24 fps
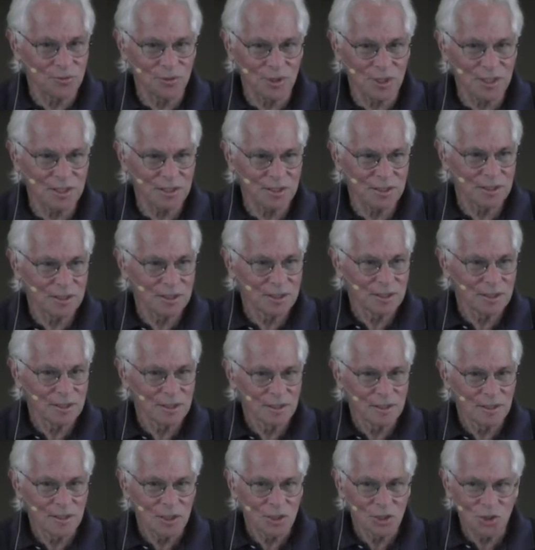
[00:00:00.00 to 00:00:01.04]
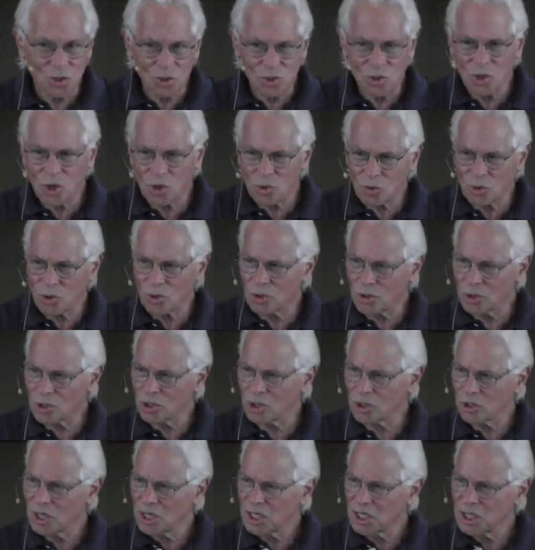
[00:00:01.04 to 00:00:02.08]
right? You're no
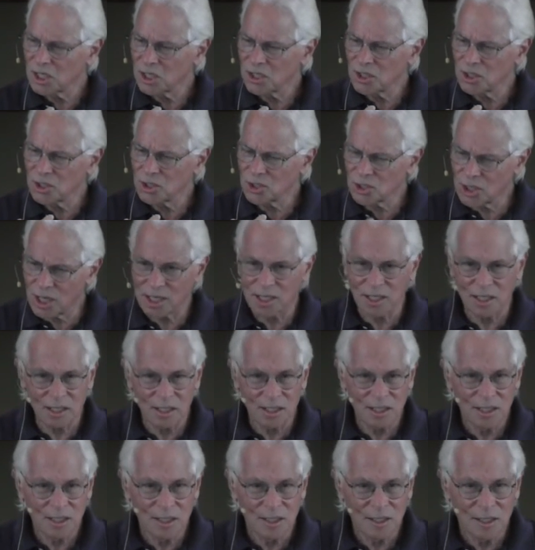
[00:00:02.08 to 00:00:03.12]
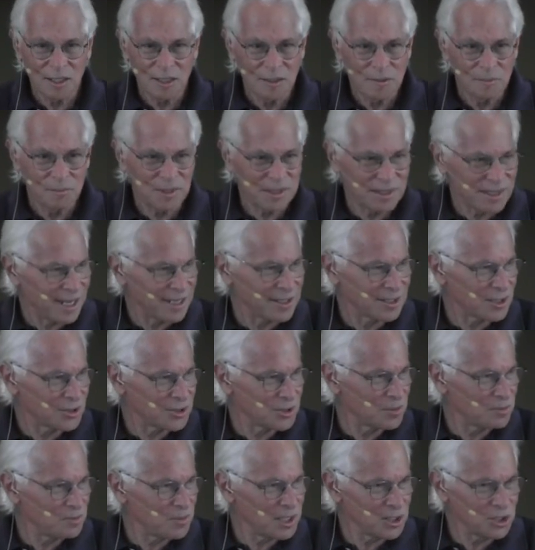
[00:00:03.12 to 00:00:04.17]
longer sick, but that
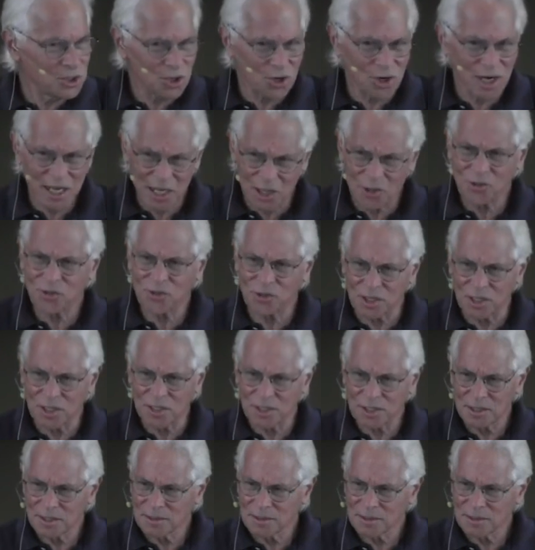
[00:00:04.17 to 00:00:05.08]
doesn't mean you're healthy,